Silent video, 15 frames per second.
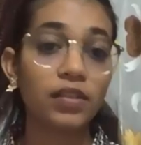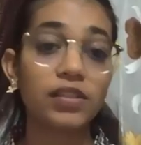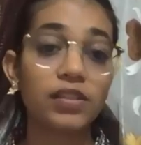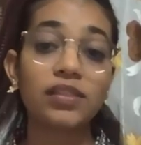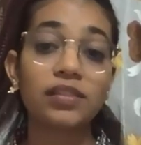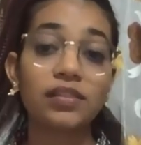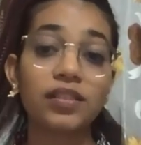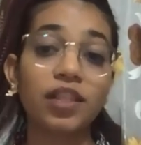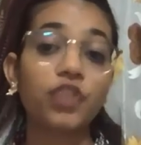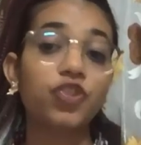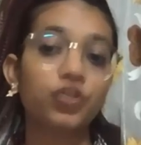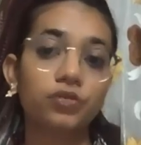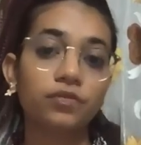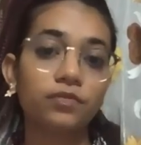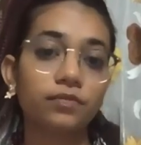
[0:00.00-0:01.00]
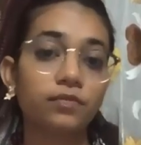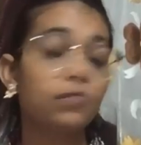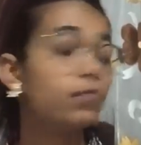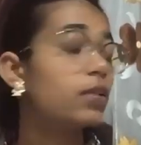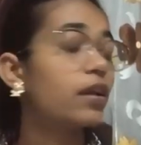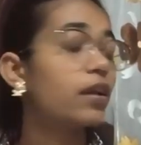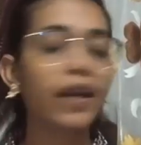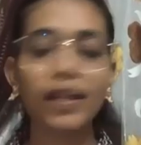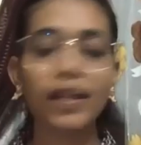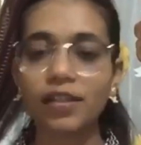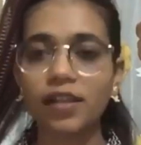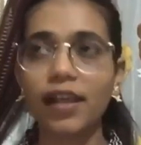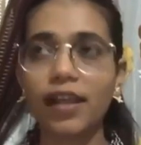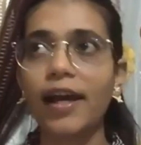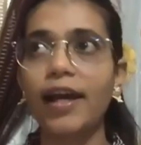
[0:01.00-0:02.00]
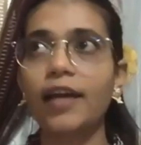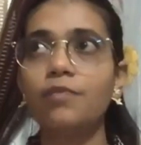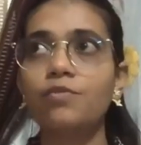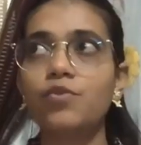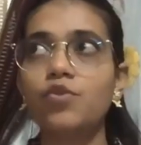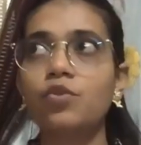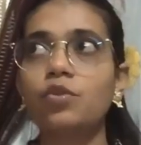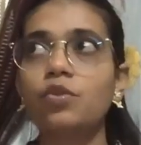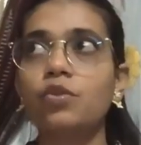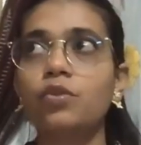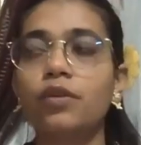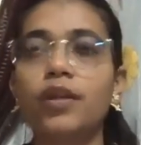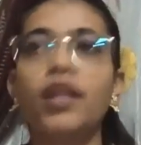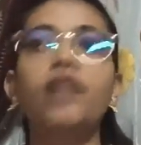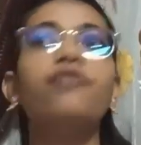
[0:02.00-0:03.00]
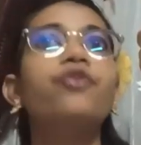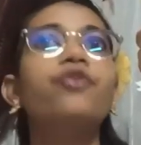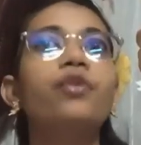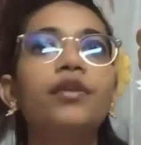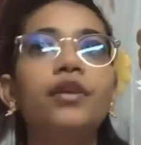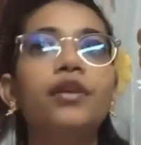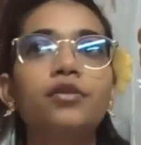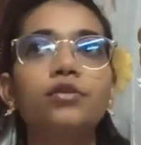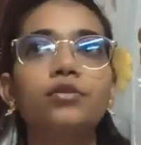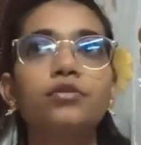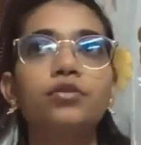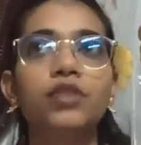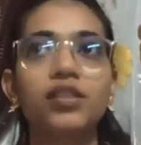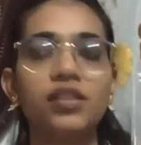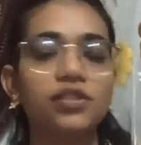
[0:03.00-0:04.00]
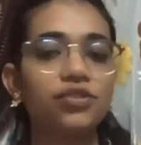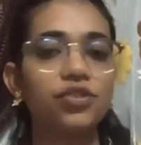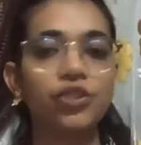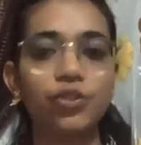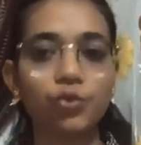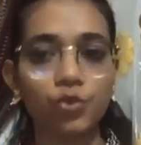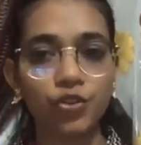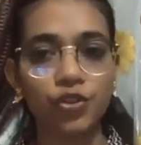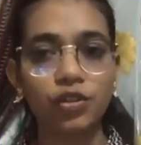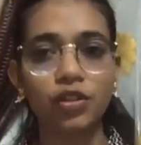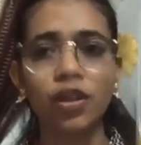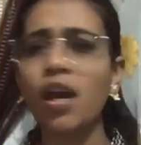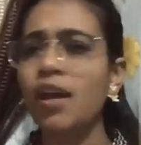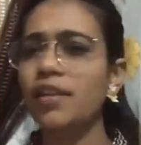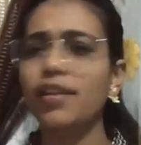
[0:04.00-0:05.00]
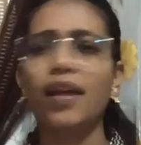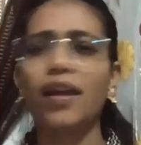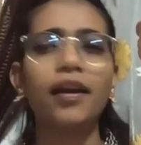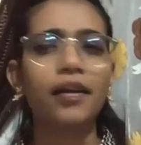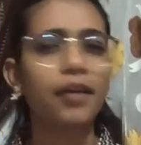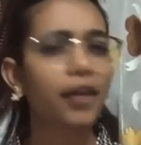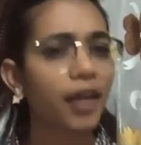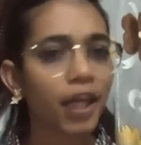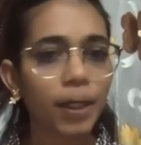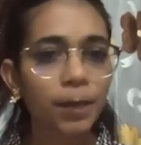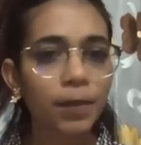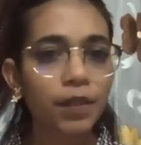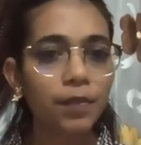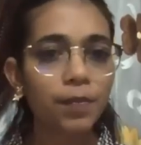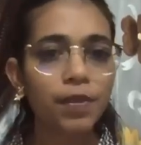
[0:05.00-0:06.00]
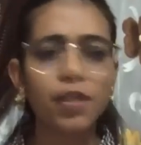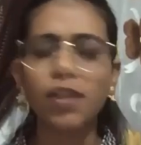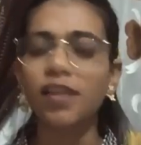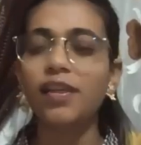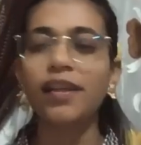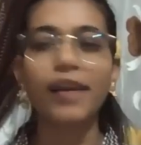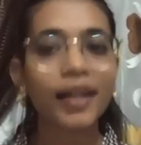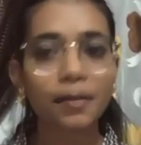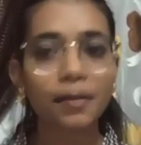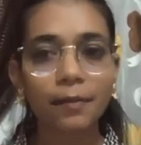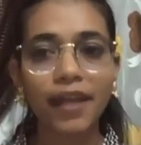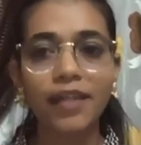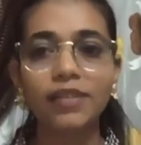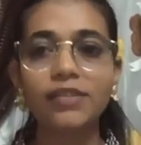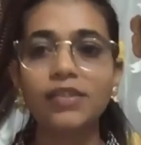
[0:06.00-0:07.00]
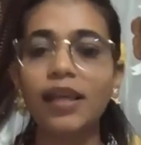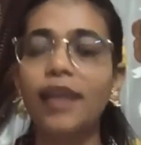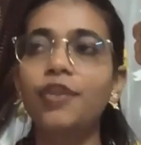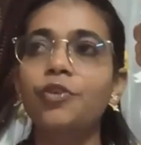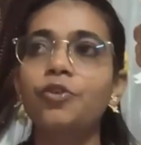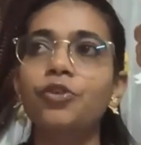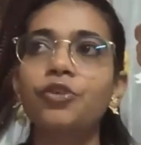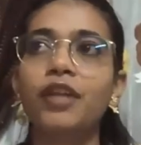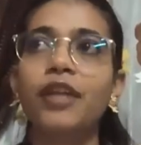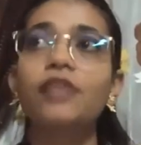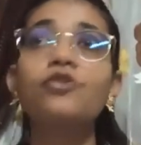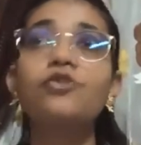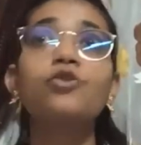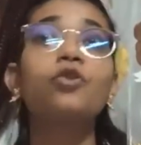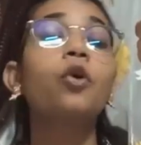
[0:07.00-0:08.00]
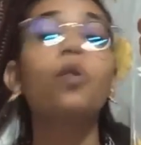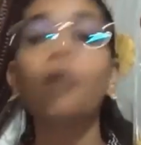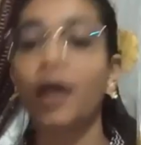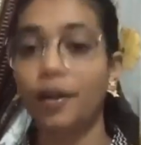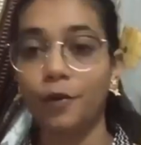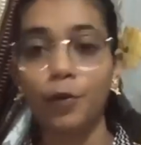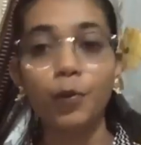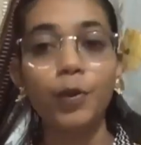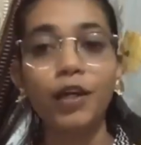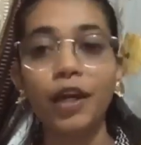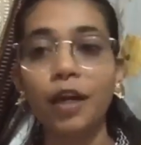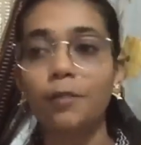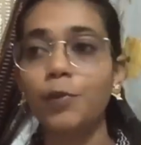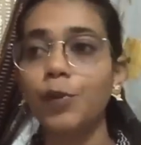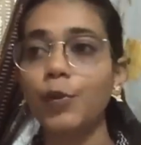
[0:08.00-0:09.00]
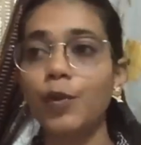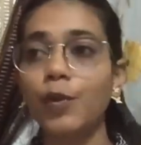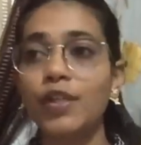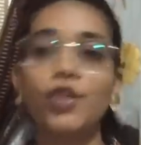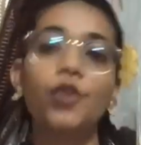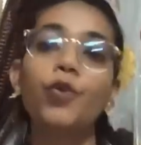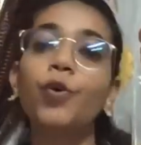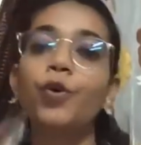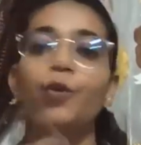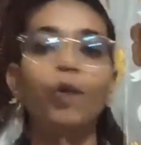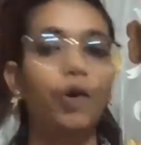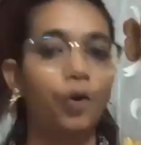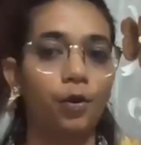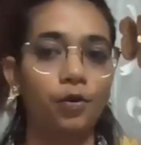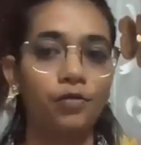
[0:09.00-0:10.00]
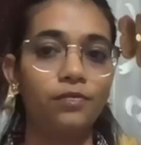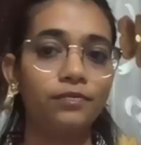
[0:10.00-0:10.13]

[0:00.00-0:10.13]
It's such greatest. Like I am so grateful to this institution. There are great people, great minds, and there is no one who would come to you and say, no, you are wrong.